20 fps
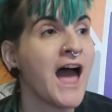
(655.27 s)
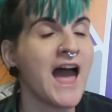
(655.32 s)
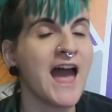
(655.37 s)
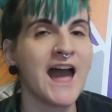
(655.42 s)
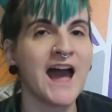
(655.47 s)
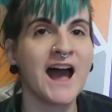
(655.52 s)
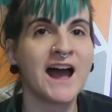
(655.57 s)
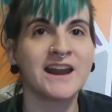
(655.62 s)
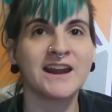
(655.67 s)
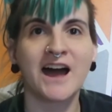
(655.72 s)

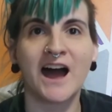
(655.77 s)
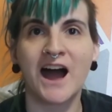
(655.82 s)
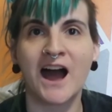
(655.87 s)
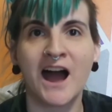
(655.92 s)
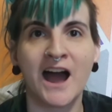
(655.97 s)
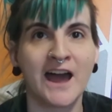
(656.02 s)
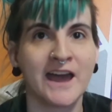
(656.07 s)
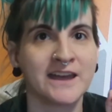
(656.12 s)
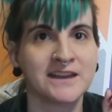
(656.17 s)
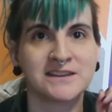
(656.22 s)
And
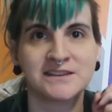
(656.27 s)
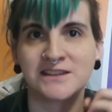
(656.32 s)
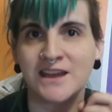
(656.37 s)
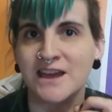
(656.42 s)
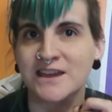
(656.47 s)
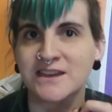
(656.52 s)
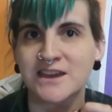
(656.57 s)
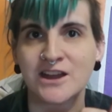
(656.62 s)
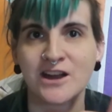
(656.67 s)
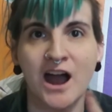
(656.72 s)
I
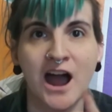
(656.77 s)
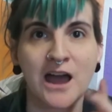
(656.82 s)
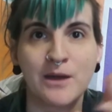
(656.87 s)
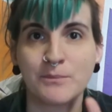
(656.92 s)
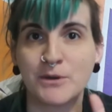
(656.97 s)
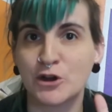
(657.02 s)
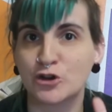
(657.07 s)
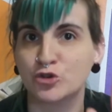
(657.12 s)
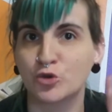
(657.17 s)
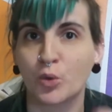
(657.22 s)
take care,
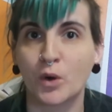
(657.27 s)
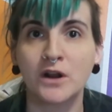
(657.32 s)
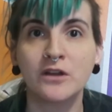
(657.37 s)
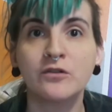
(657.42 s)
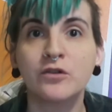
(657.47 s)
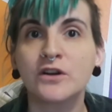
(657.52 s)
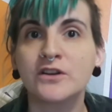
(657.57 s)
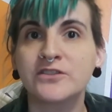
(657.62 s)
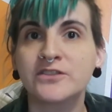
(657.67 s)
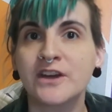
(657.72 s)
I'm here
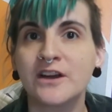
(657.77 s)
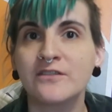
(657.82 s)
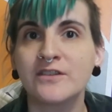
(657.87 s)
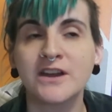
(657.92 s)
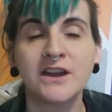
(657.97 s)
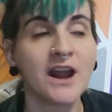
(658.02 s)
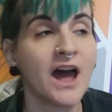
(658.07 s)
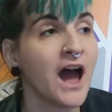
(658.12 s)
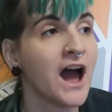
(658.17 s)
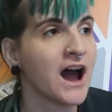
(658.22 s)

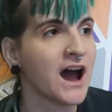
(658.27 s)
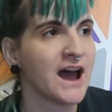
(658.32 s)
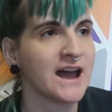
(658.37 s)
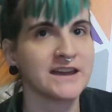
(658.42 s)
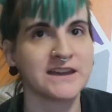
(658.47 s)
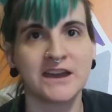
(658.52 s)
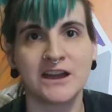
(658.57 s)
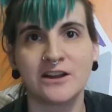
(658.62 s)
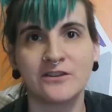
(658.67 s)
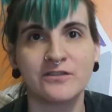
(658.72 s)
24/7. I
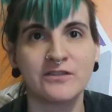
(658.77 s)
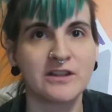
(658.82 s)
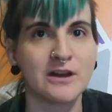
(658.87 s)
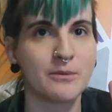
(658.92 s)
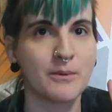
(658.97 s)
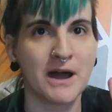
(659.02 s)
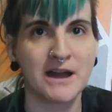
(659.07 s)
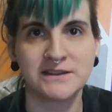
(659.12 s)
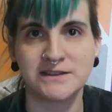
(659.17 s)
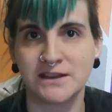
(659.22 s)
care for
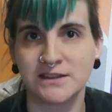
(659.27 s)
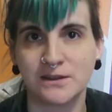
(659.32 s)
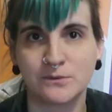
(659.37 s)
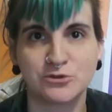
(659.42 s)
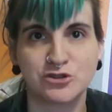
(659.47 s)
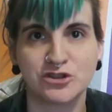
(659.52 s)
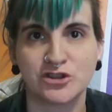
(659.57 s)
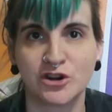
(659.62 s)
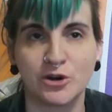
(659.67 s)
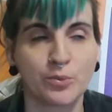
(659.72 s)
them, I take them
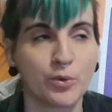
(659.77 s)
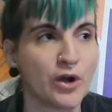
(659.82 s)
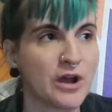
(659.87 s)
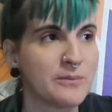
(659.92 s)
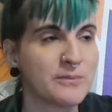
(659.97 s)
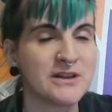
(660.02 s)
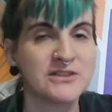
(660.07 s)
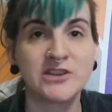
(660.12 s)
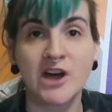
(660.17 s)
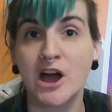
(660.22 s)
to their
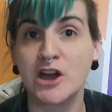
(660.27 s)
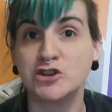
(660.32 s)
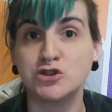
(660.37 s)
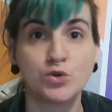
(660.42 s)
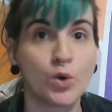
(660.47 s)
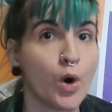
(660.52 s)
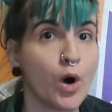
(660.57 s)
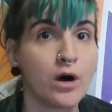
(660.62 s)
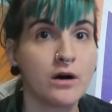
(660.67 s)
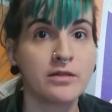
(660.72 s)
appointments, I
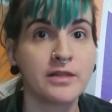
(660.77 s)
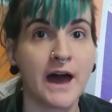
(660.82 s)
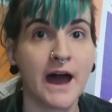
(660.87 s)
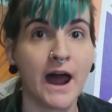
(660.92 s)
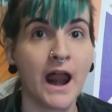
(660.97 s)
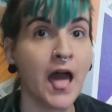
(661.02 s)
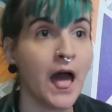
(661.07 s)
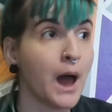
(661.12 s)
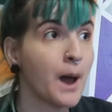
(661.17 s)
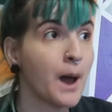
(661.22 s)
do all
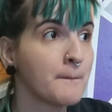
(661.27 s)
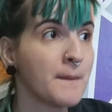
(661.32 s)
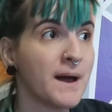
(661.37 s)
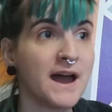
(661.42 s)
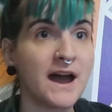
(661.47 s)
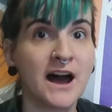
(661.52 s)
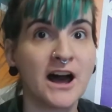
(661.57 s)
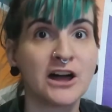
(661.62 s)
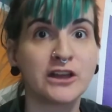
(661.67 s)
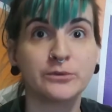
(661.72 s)
that.
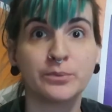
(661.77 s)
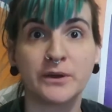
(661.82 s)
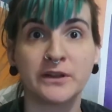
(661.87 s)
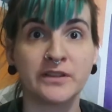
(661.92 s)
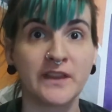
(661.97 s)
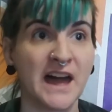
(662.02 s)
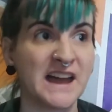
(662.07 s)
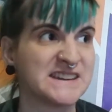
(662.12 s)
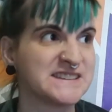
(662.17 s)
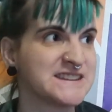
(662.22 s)
My
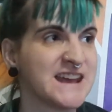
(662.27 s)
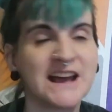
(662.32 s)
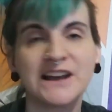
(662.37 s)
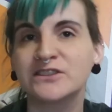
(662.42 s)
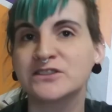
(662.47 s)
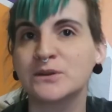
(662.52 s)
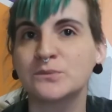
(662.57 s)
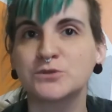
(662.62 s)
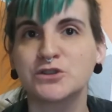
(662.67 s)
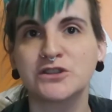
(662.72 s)
husband like
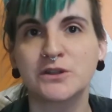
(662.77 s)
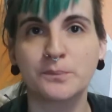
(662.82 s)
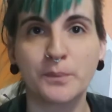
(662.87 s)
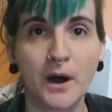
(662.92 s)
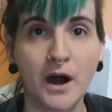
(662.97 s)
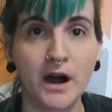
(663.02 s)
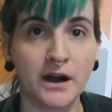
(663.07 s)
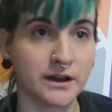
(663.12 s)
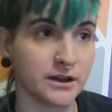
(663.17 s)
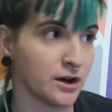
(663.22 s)
takes them to the
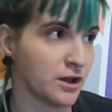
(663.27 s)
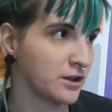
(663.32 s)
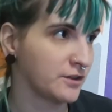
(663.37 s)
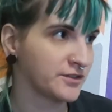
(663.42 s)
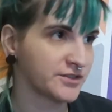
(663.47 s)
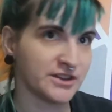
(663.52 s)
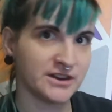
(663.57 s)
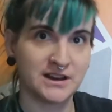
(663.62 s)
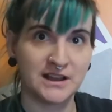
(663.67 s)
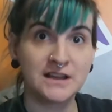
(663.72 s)
park and all of
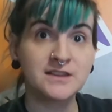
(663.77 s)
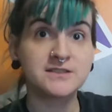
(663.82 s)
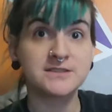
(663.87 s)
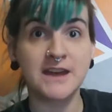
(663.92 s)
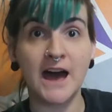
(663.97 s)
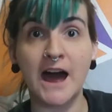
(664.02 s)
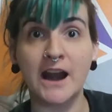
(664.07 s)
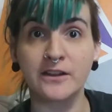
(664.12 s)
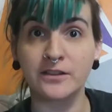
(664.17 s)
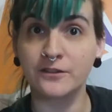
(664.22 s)
a sudden he's
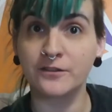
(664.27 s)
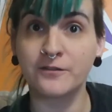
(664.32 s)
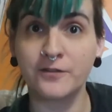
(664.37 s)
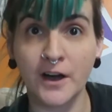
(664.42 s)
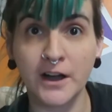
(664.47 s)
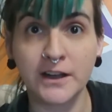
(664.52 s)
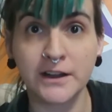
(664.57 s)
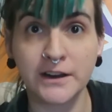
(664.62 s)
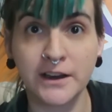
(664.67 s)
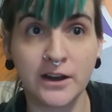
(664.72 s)
dad of the
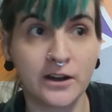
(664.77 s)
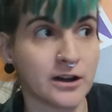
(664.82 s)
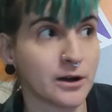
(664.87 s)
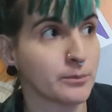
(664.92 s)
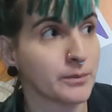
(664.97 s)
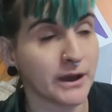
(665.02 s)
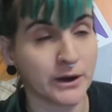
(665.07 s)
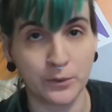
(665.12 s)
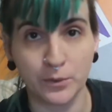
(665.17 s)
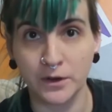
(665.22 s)
fucking year, and
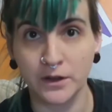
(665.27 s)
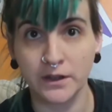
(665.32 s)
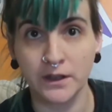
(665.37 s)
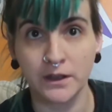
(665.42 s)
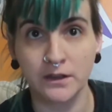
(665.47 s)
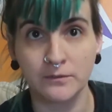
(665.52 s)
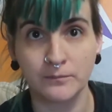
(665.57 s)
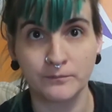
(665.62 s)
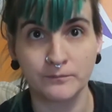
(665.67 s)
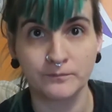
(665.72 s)
I'm like,
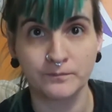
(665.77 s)
really?